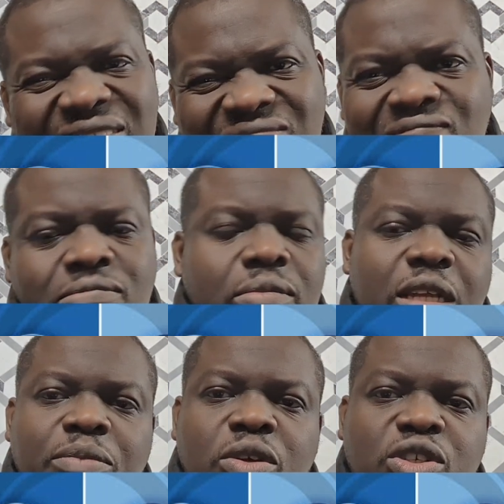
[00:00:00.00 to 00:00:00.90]

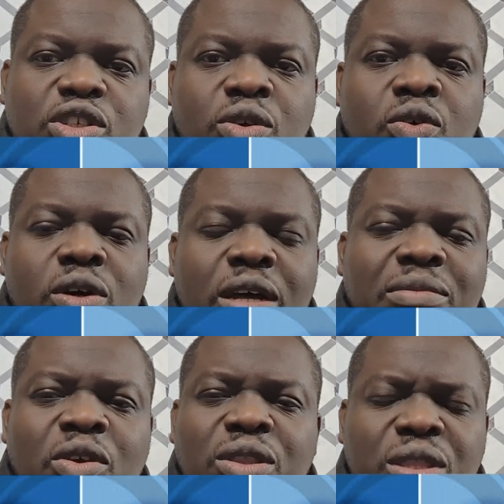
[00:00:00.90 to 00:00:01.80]
I'm not sure. I
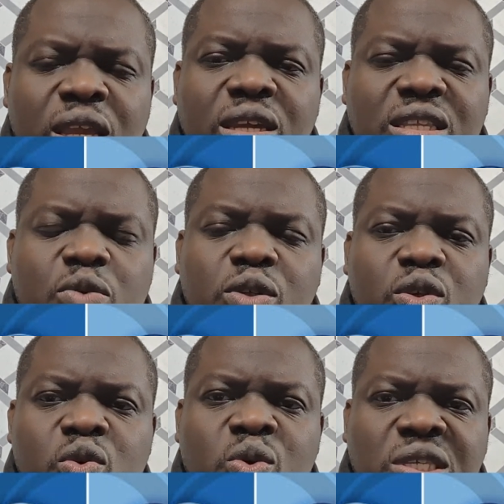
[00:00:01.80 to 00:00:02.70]
don't think they would
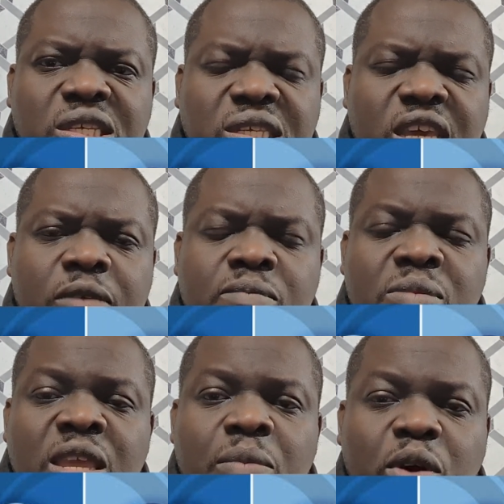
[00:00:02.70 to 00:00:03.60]
lose this game,
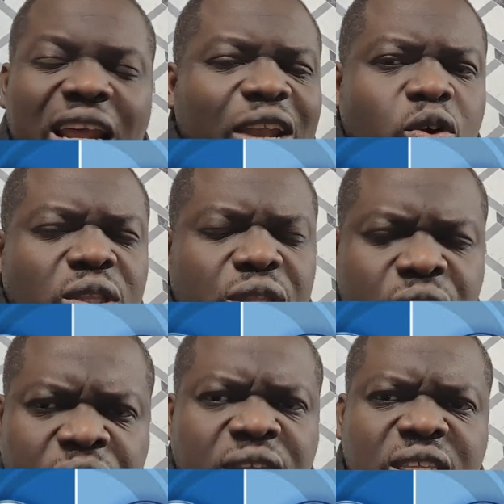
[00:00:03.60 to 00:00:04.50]
but I don't
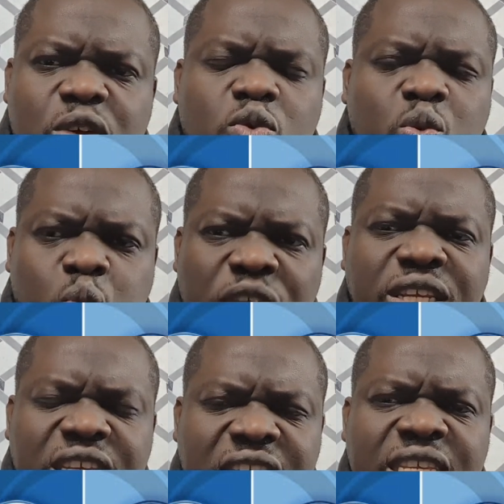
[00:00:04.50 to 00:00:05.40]
think they would
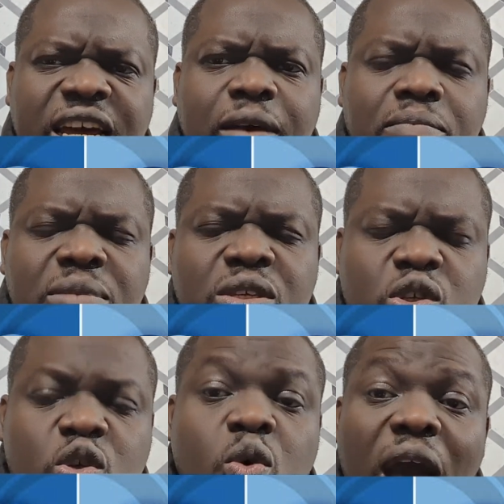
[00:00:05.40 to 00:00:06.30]
win either.
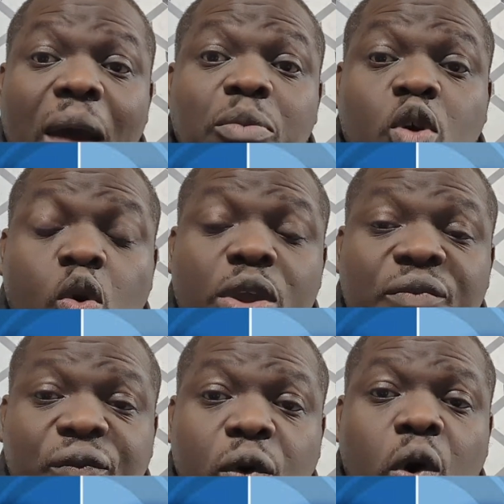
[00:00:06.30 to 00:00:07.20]
So I'm going
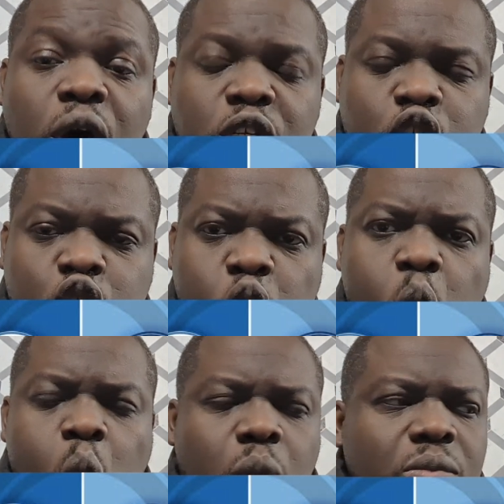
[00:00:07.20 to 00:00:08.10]
for a
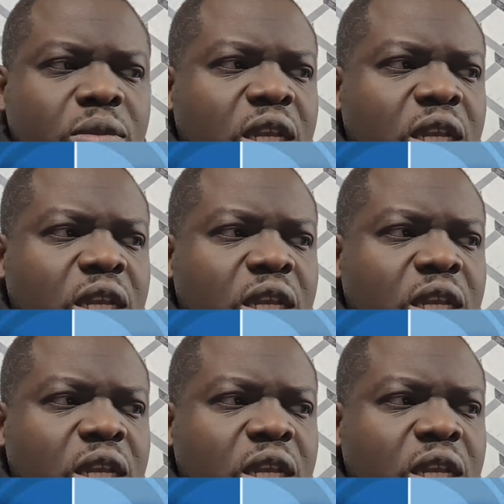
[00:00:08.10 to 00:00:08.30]
draw.